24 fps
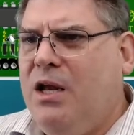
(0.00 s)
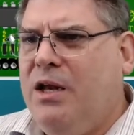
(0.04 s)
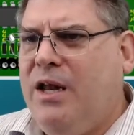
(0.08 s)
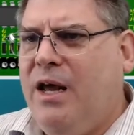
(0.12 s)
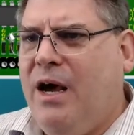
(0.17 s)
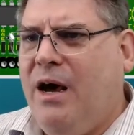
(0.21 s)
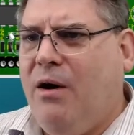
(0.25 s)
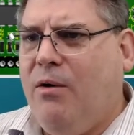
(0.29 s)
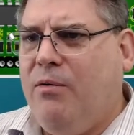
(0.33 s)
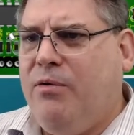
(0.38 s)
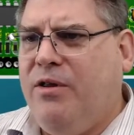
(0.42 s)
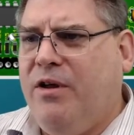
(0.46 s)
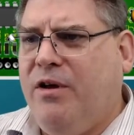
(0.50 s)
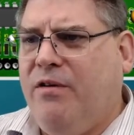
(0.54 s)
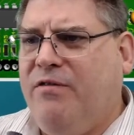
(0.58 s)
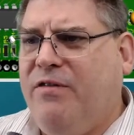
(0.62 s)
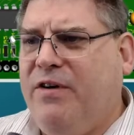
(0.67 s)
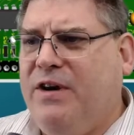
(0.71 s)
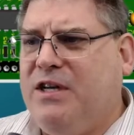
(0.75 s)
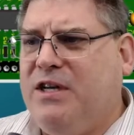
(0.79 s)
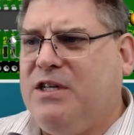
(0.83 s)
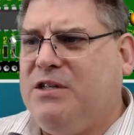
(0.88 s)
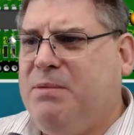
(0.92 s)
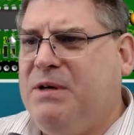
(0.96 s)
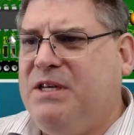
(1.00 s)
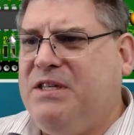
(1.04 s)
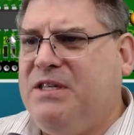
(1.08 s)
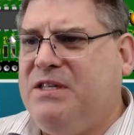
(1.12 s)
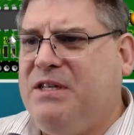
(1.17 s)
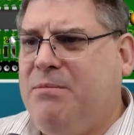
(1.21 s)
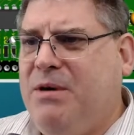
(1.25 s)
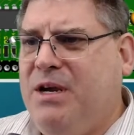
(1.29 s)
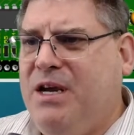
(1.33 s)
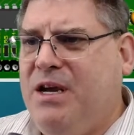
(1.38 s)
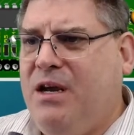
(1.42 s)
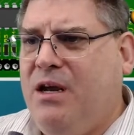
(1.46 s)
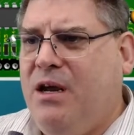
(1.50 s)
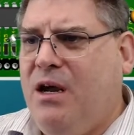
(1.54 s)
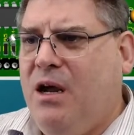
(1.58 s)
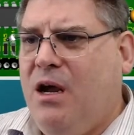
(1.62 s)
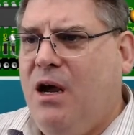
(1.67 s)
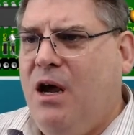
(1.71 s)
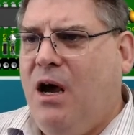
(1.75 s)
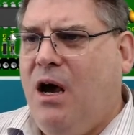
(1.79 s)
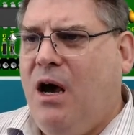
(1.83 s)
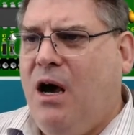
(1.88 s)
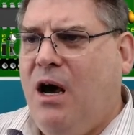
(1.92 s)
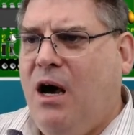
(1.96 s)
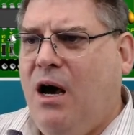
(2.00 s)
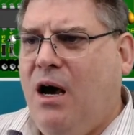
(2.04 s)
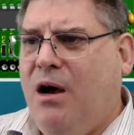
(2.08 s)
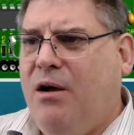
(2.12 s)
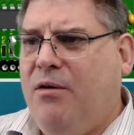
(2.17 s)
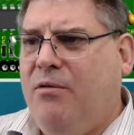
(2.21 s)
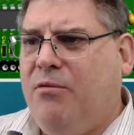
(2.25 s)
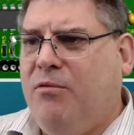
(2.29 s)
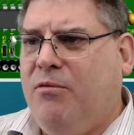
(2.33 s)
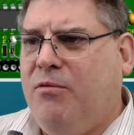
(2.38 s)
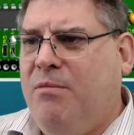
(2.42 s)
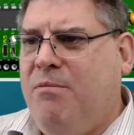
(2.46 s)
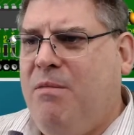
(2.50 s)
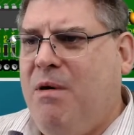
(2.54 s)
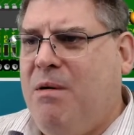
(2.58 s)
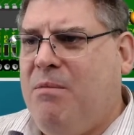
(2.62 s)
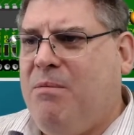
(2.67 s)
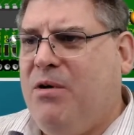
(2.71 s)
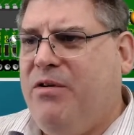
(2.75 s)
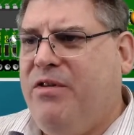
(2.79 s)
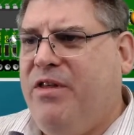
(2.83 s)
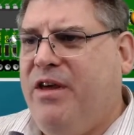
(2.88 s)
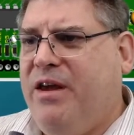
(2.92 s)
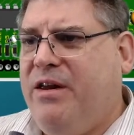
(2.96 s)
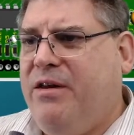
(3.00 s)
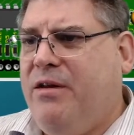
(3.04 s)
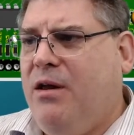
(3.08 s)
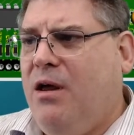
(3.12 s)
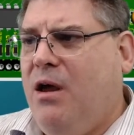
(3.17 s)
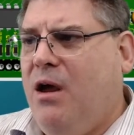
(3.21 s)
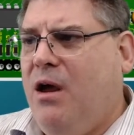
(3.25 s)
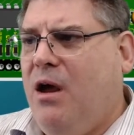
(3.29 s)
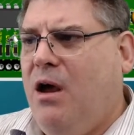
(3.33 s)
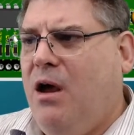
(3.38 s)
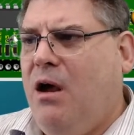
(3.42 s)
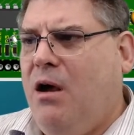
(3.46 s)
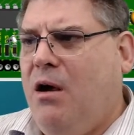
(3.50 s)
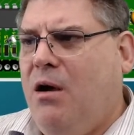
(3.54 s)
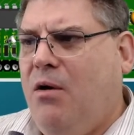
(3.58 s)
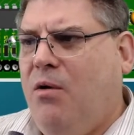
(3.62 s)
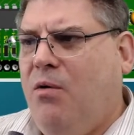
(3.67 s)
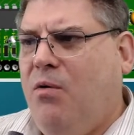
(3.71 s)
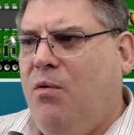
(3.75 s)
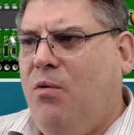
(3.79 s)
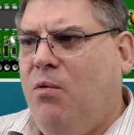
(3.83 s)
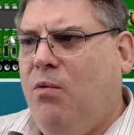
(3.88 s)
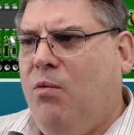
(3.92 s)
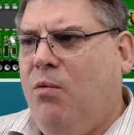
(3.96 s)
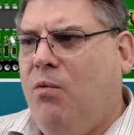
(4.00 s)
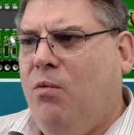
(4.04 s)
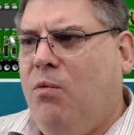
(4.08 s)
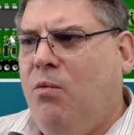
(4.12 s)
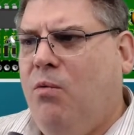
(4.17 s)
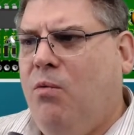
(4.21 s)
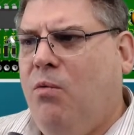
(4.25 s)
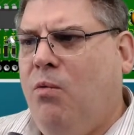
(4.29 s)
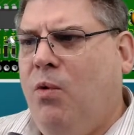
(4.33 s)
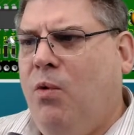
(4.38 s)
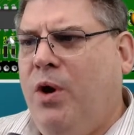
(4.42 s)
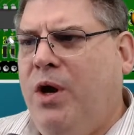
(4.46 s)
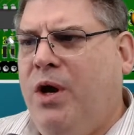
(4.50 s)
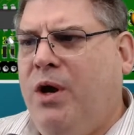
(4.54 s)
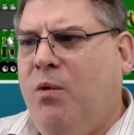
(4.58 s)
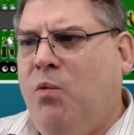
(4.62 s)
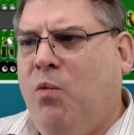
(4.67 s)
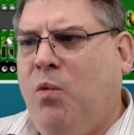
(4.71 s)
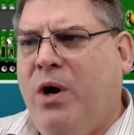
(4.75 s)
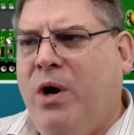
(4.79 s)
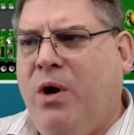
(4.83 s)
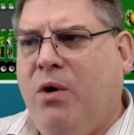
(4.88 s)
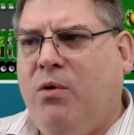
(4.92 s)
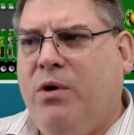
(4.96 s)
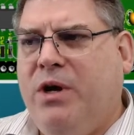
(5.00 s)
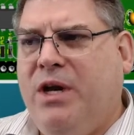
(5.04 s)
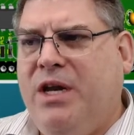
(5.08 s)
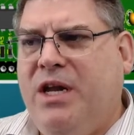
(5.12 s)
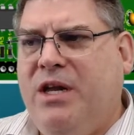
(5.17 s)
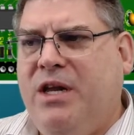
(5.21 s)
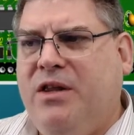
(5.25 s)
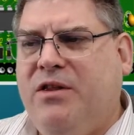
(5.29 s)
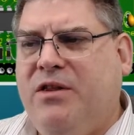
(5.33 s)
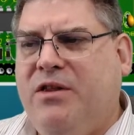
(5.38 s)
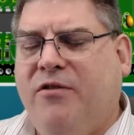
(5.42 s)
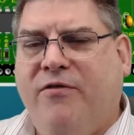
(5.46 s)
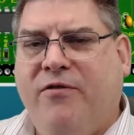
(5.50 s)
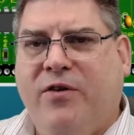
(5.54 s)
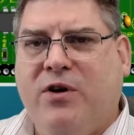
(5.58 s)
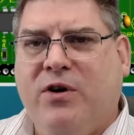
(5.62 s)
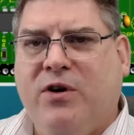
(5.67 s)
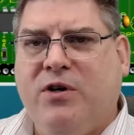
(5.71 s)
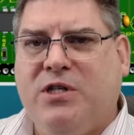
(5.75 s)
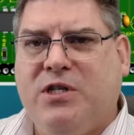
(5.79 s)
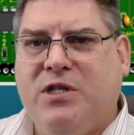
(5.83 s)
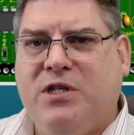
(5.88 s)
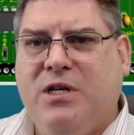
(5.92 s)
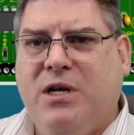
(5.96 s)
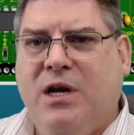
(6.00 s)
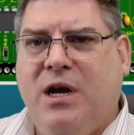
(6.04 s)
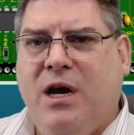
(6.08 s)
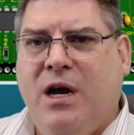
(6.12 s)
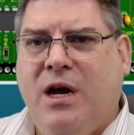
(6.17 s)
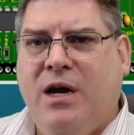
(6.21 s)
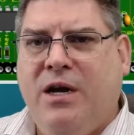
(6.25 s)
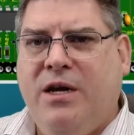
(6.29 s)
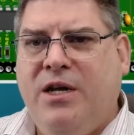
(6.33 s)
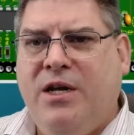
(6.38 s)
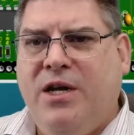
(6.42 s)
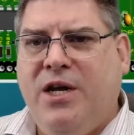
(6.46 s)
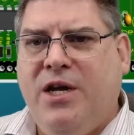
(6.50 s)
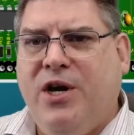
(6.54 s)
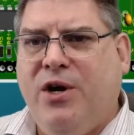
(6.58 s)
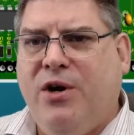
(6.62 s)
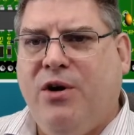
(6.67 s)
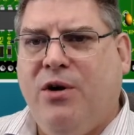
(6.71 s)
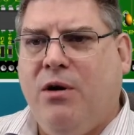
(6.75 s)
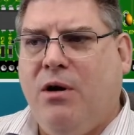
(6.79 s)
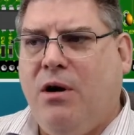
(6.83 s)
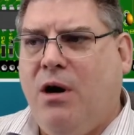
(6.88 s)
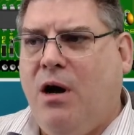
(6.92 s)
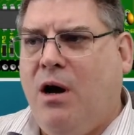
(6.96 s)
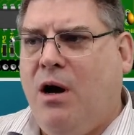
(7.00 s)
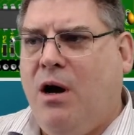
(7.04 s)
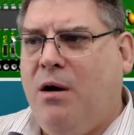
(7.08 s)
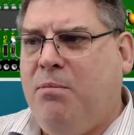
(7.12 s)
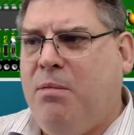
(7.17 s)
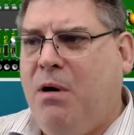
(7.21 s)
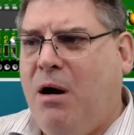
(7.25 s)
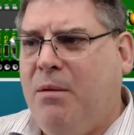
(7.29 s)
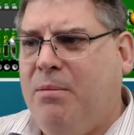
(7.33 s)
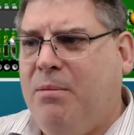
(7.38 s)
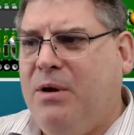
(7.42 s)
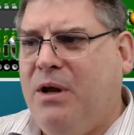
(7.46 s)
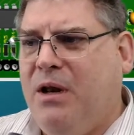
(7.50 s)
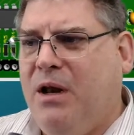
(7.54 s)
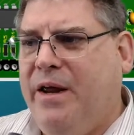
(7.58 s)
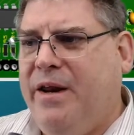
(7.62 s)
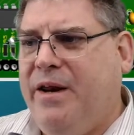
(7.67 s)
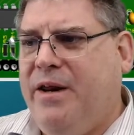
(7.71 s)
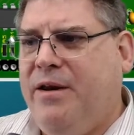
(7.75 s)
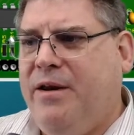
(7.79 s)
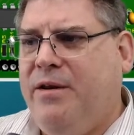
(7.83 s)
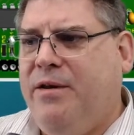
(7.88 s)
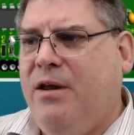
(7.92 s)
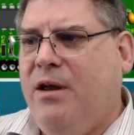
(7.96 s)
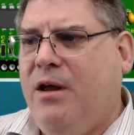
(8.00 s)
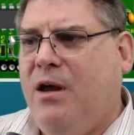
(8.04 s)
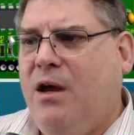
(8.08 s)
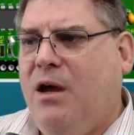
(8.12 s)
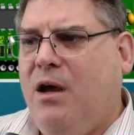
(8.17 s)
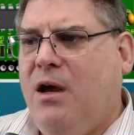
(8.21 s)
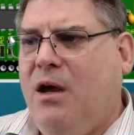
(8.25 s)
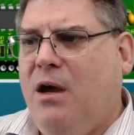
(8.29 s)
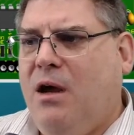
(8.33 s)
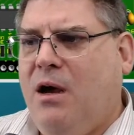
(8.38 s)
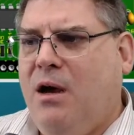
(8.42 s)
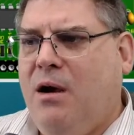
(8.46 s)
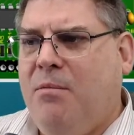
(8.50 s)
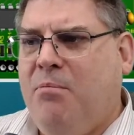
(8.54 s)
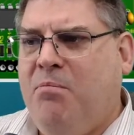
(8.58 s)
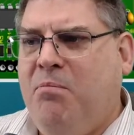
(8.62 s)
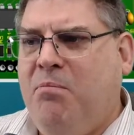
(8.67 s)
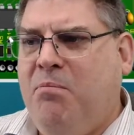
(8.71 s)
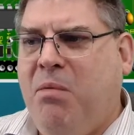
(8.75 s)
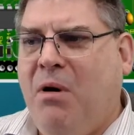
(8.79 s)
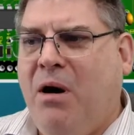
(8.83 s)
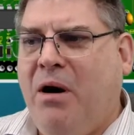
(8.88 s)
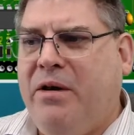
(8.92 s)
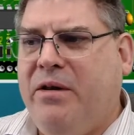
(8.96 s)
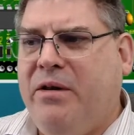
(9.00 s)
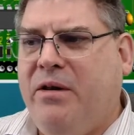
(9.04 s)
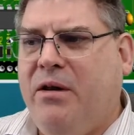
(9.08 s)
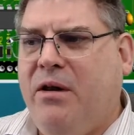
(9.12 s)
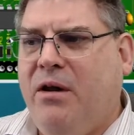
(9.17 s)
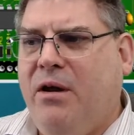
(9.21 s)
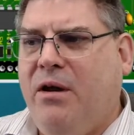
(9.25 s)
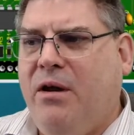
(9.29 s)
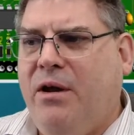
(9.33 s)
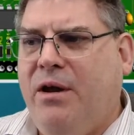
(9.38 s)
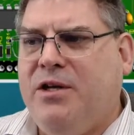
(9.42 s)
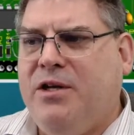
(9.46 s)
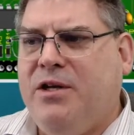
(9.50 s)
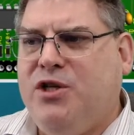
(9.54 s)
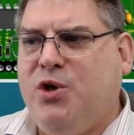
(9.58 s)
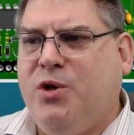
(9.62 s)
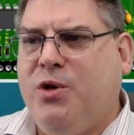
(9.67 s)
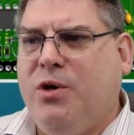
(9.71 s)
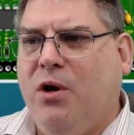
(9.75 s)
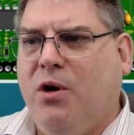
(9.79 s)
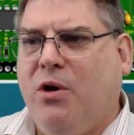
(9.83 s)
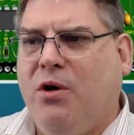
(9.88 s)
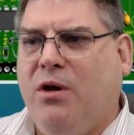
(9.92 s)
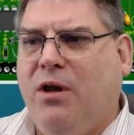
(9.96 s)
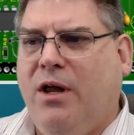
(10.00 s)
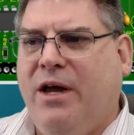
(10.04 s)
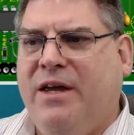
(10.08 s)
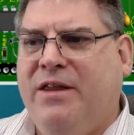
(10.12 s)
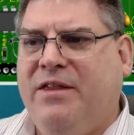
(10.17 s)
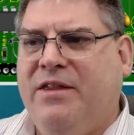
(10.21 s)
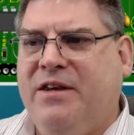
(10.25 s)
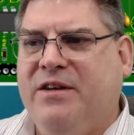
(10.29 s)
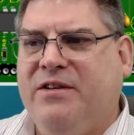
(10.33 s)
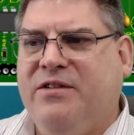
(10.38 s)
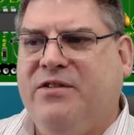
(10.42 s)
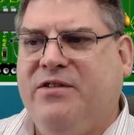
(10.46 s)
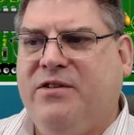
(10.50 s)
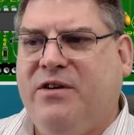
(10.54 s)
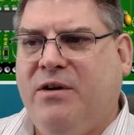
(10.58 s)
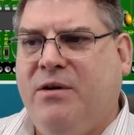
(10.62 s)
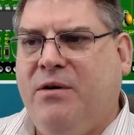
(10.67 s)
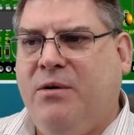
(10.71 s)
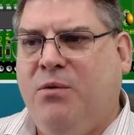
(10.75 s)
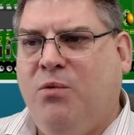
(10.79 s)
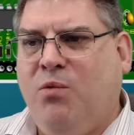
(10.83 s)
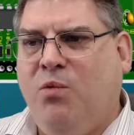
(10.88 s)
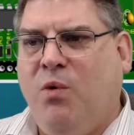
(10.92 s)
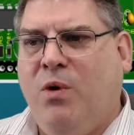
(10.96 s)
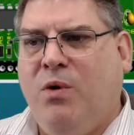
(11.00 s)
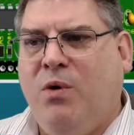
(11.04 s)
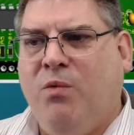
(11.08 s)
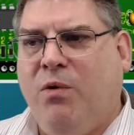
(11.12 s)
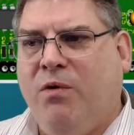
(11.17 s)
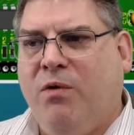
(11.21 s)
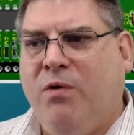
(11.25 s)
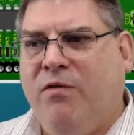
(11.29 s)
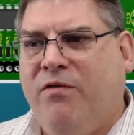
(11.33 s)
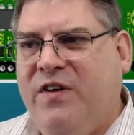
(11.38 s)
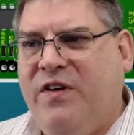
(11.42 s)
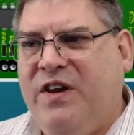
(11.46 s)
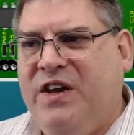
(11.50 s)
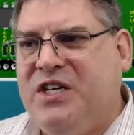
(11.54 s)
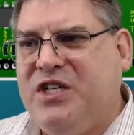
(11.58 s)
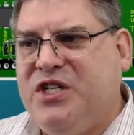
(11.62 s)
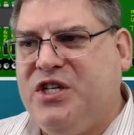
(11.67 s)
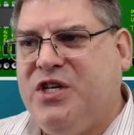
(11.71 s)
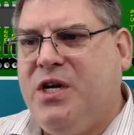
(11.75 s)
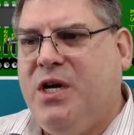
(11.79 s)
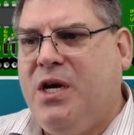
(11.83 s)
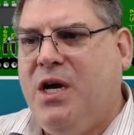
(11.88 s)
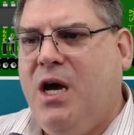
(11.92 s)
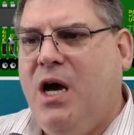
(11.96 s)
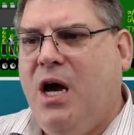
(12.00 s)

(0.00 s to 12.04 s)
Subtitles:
Now, the finished PCB, remember that we only need the first year populated, but it should look like this when we're finished.